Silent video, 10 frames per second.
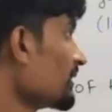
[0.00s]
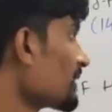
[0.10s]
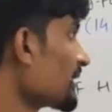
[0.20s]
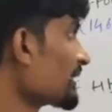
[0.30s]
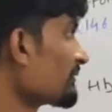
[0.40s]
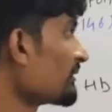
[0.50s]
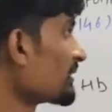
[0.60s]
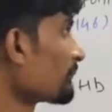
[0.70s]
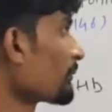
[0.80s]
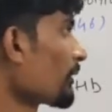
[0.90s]
Decrease
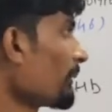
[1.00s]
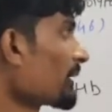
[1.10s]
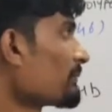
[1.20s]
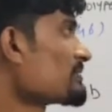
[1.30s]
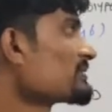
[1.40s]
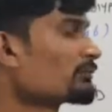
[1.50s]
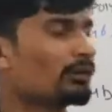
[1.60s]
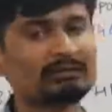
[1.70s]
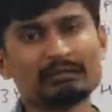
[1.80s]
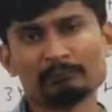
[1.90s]
in number of RBC is
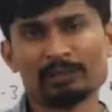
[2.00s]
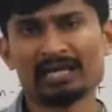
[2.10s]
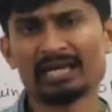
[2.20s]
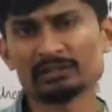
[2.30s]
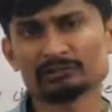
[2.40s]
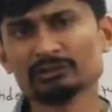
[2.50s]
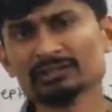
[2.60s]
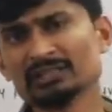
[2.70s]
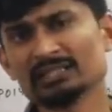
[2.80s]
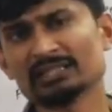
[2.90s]
called as anemia.
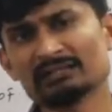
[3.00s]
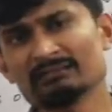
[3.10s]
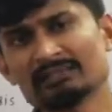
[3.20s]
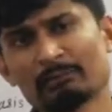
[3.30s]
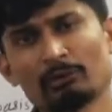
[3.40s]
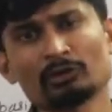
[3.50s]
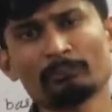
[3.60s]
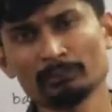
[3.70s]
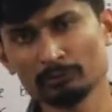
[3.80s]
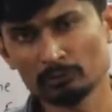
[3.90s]
Actually the decrease in amount
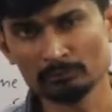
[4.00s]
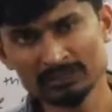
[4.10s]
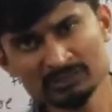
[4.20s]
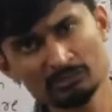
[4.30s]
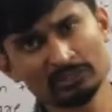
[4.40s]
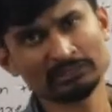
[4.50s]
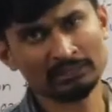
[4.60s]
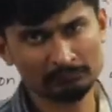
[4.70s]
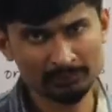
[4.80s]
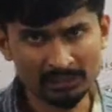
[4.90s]
of hemoglobin is called as
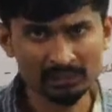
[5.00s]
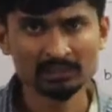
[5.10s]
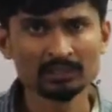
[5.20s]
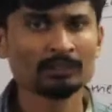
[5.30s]
anemia,